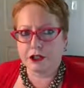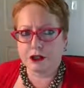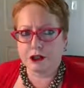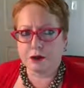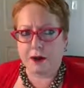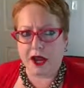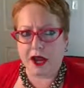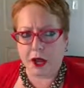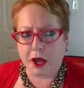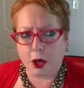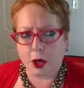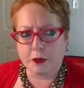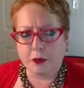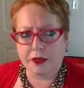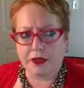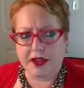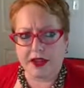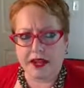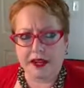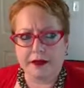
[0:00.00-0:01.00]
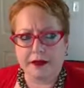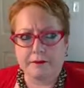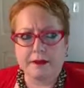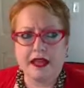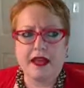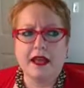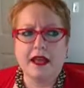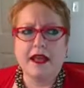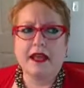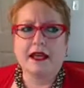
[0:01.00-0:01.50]
of want to do my own
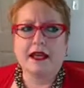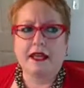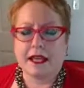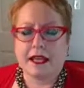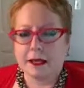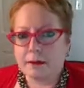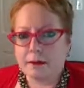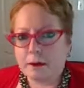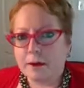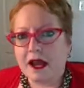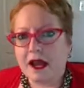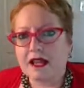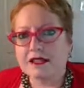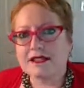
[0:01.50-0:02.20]
thing. Keep in